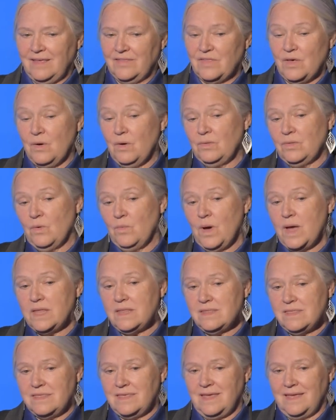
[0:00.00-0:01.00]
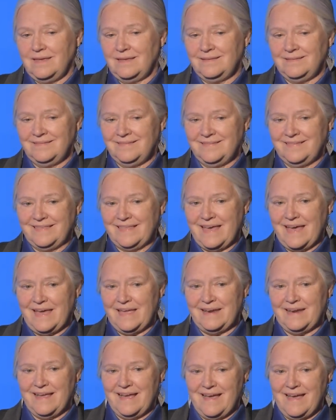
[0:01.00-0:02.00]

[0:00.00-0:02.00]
The one thing that